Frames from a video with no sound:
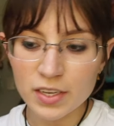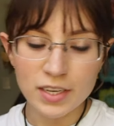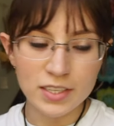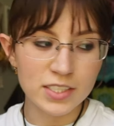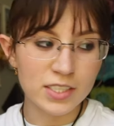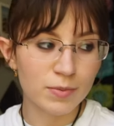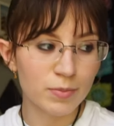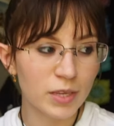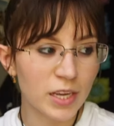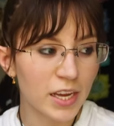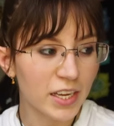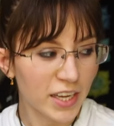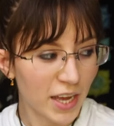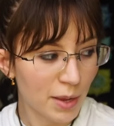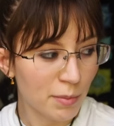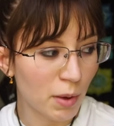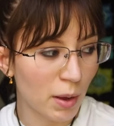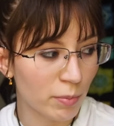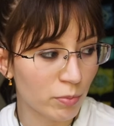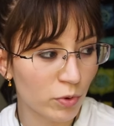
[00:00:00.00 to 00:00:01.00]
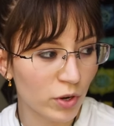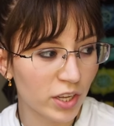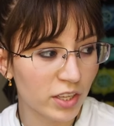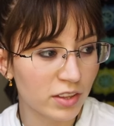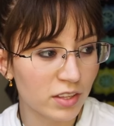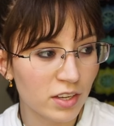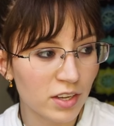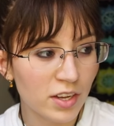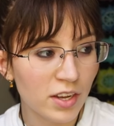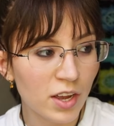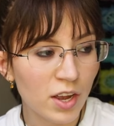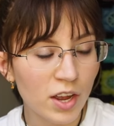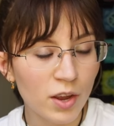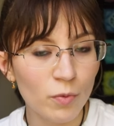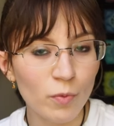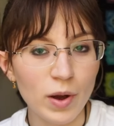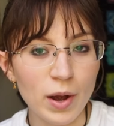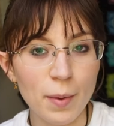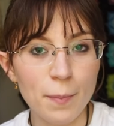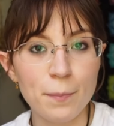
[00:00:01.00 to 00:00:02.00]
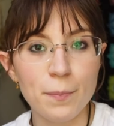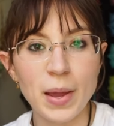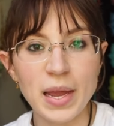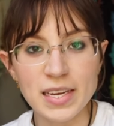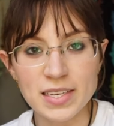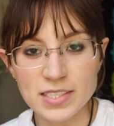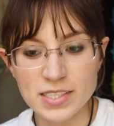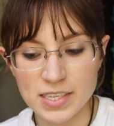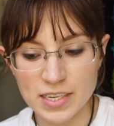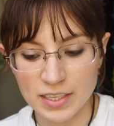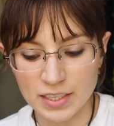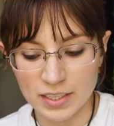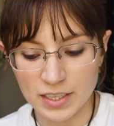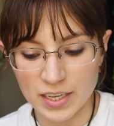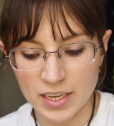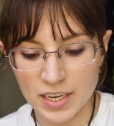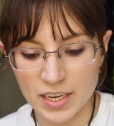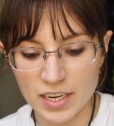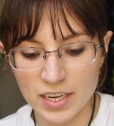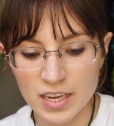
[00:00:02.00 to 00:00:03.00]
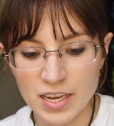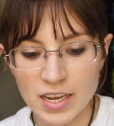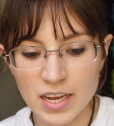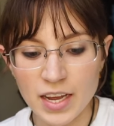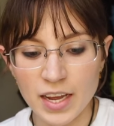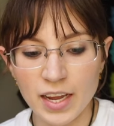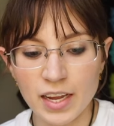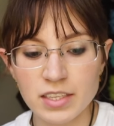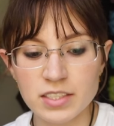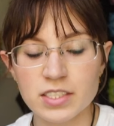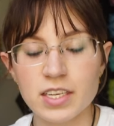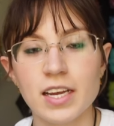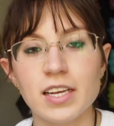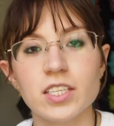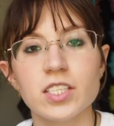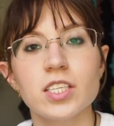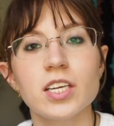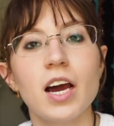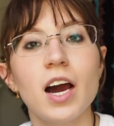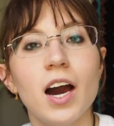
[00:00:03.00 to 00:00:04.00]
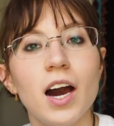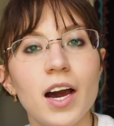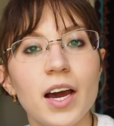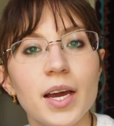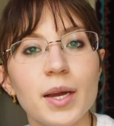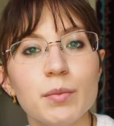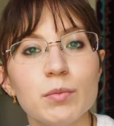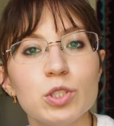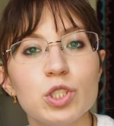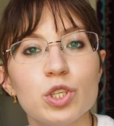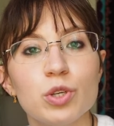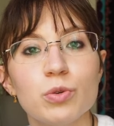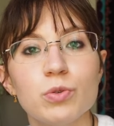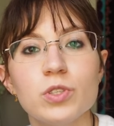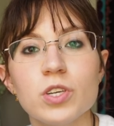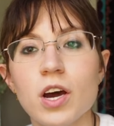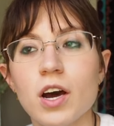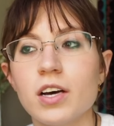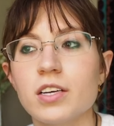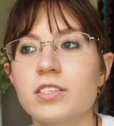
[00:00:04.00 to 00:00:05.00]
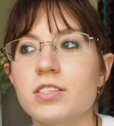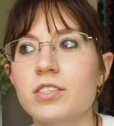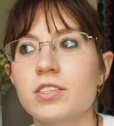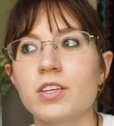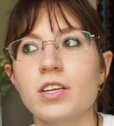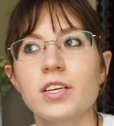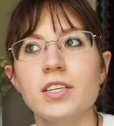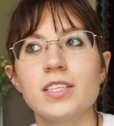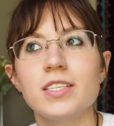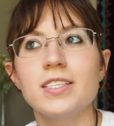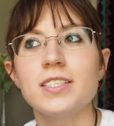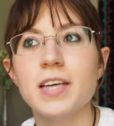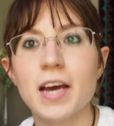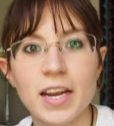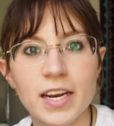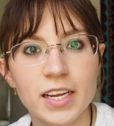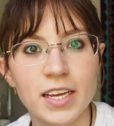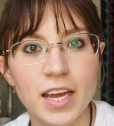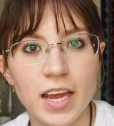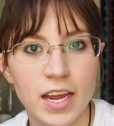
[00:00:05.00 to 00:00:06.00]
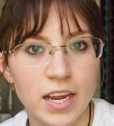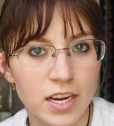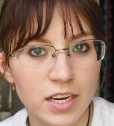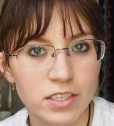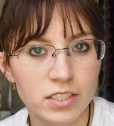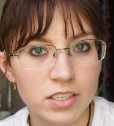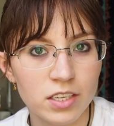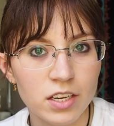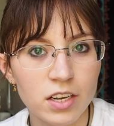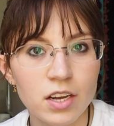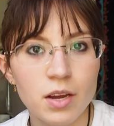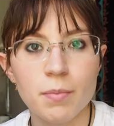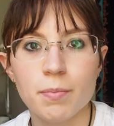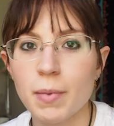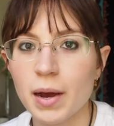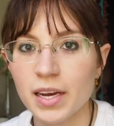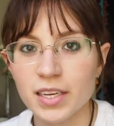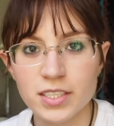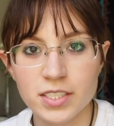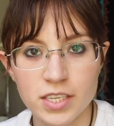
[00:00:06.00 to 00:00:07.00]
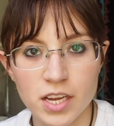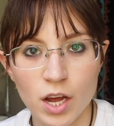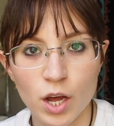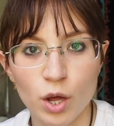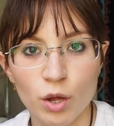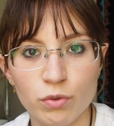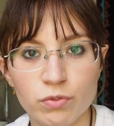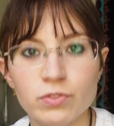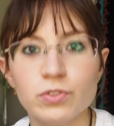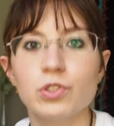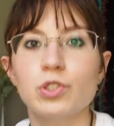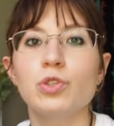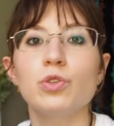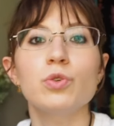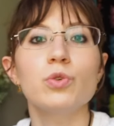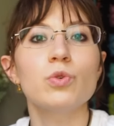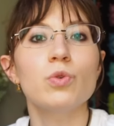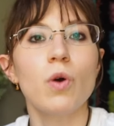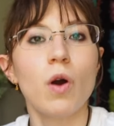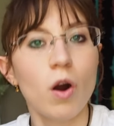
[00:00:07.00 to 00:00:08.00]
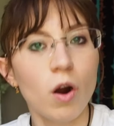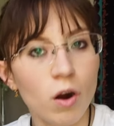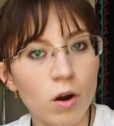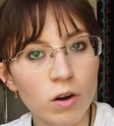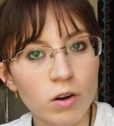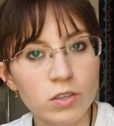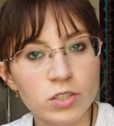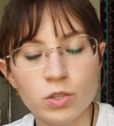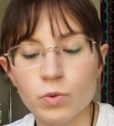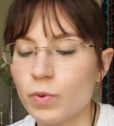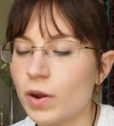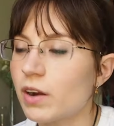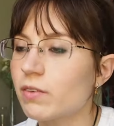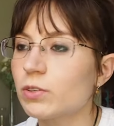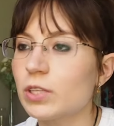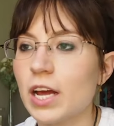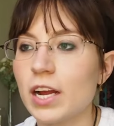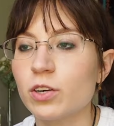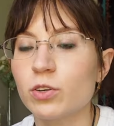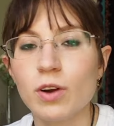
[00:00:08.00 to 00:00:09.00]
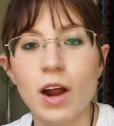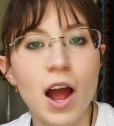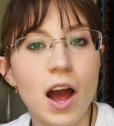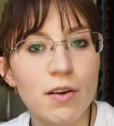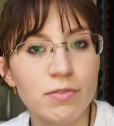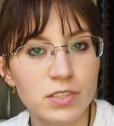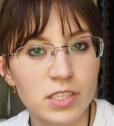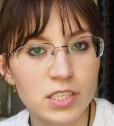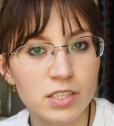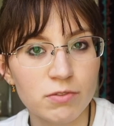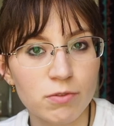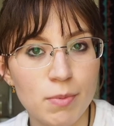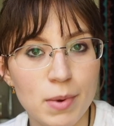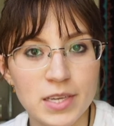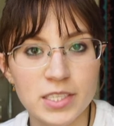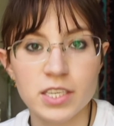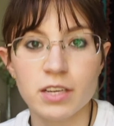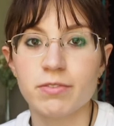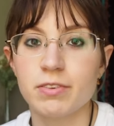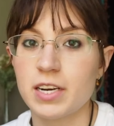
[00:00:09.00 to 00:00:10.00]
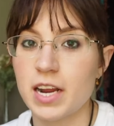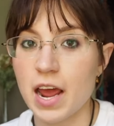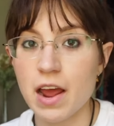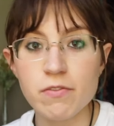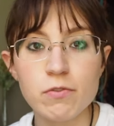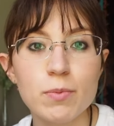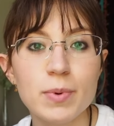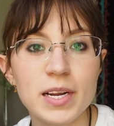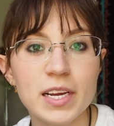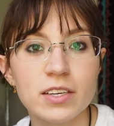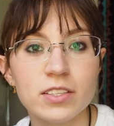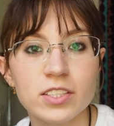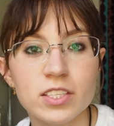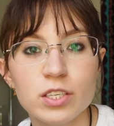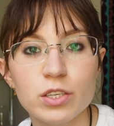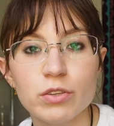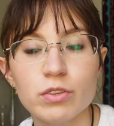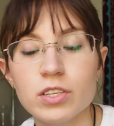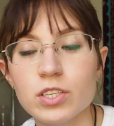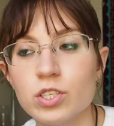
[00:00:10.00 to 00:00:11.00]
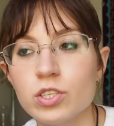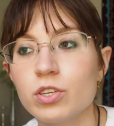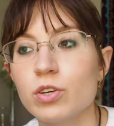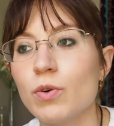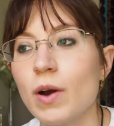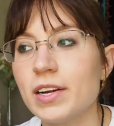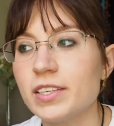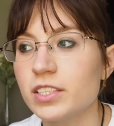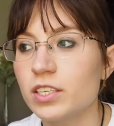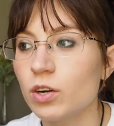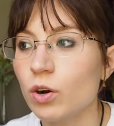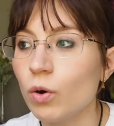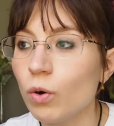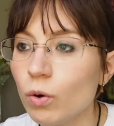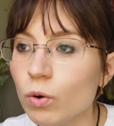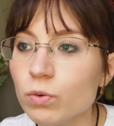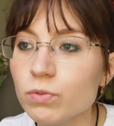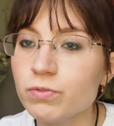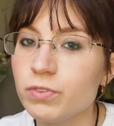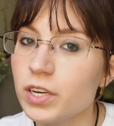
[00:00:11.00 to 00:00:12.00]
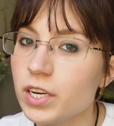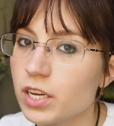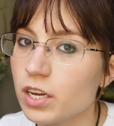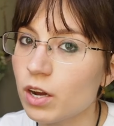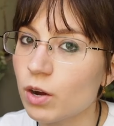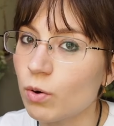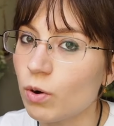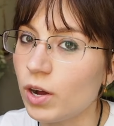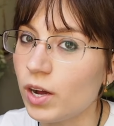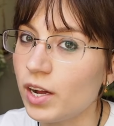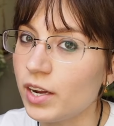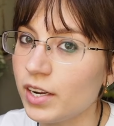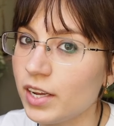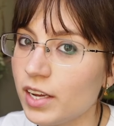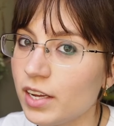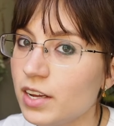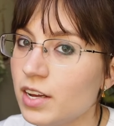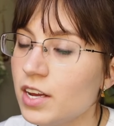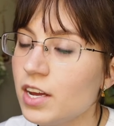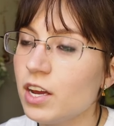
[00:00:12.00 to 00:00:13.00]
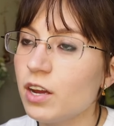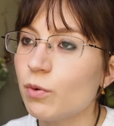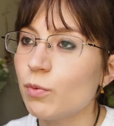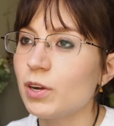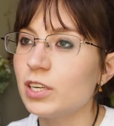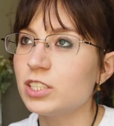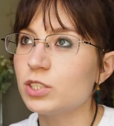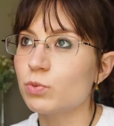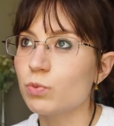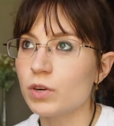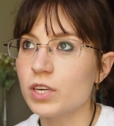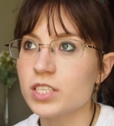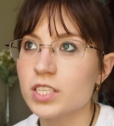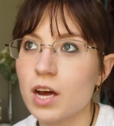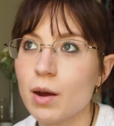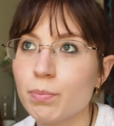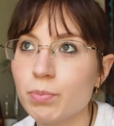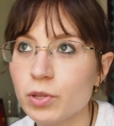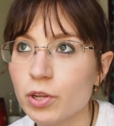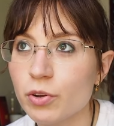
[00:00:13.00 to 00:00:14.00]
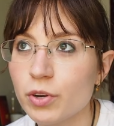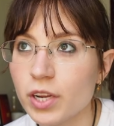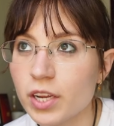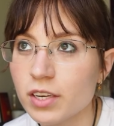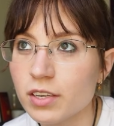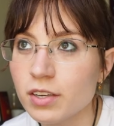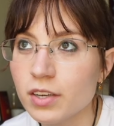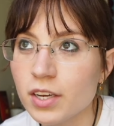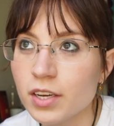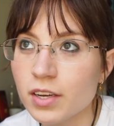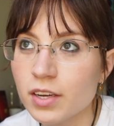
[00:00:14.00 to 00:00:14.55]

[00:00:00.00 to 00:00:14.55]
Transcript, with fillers: It's something I came up with where basically it's a time to just dedicate myself to art whatever that craft is for myself and everybody else can do this too i did a whole video on it which was uploaded